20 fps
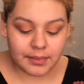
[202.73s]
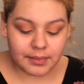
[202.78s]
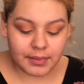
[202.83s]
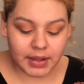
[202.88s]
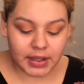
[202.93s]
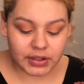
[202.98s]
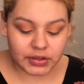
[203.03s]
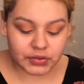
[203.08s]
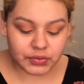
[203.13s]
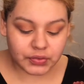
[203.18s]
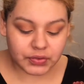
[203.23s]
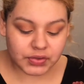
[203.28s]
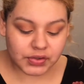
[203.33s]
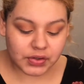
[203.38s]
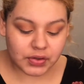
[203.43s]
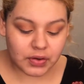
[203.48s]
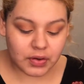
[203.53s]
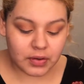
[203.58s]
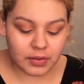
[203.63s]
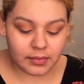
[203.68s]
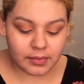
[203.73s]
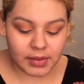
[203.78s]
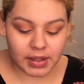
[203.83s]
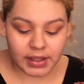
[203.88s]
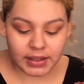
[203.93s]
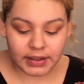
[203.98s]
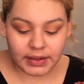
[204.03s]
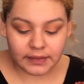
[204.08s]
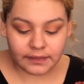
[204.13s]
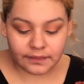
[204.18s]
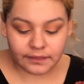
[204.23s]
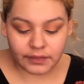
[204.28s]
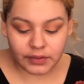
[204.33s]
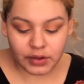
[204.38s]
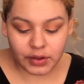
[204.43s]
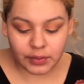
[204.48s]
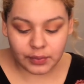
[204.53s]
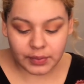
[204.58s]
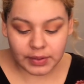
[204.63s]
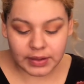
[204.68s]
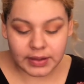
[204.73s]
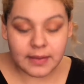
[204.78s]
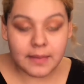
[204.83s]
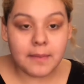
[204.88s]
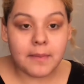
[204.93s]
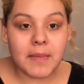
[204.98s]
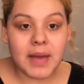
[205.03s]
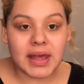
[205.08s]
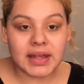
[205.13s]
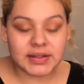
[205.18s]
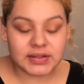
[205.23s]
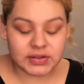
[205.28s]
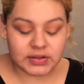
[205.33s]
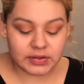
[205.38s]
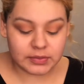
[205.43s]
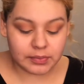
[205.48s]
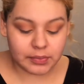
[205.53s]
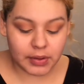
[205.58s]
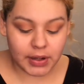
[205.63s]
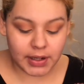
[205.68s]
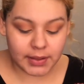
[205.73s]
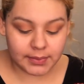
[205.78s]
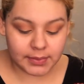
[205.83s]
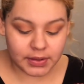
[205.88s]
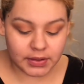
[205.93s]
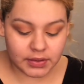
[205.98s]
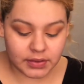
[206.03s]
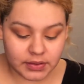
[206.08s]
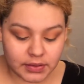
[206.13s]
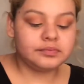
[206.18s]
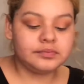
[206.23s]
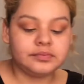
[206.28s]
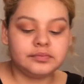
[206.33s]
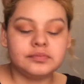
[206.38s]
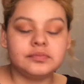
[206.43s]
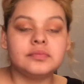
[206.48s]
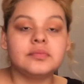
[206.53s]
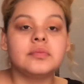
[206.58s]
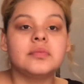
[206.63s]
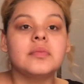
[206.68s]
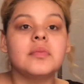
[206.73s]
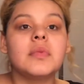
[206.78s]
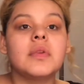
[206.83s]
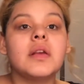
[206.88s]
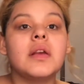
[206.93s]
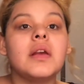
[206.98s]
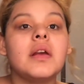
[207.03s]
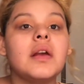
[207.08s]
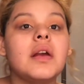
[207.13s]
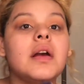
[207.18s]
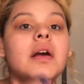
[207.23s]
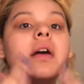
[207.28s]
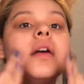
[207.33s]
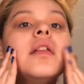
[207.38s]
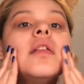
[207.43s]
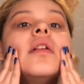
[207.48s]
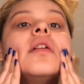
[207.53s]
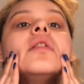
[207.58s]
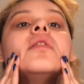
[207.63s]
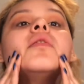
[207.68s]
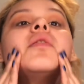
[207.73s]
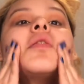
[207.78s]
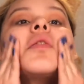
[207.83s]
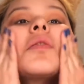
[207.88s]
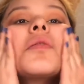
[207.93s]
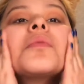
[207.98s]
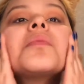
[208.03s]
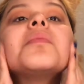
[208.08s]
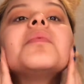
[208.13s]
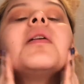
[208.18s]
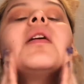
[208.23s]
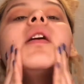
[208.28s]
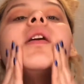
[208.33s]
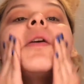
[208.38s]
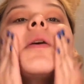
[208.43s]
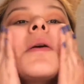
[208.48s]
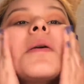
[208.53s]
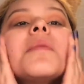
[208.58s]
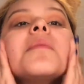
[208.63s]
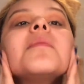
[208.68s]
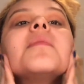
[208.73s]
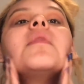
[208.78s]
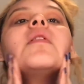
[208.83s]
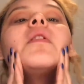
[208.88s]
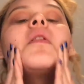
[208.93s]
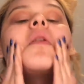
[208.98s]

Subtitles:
My Giorgio Armani Fluid Masked Primer. And then just prime